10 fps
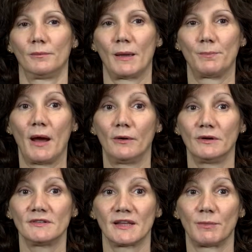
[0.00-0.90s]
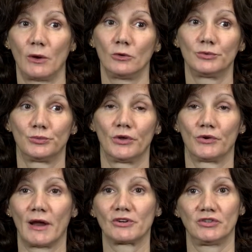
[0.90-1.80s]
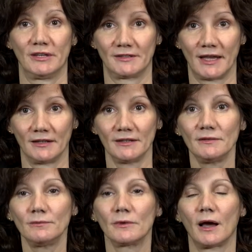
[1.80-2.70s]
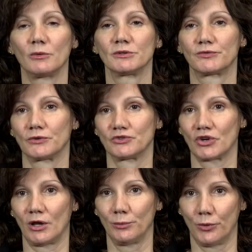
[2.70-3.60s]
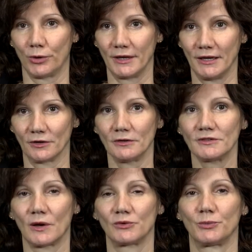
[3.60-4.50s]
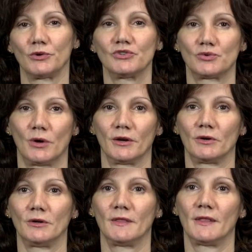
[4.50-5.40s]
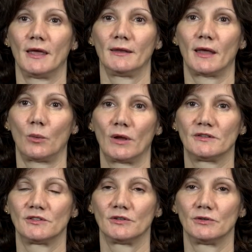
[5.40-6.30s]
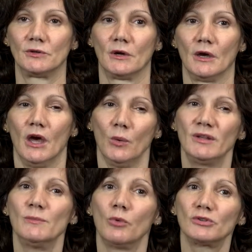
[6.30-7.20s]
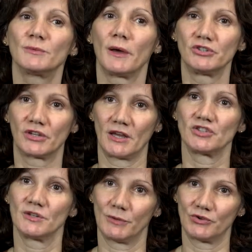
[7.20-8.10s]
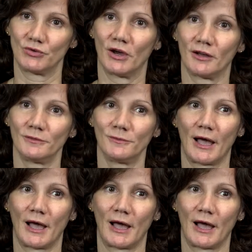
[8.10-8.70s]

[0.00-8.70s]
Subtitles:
My parents and my older brother are actually Italian. I was the first child born here, so I was born in Toronto, and then we did most of my education in Montreal.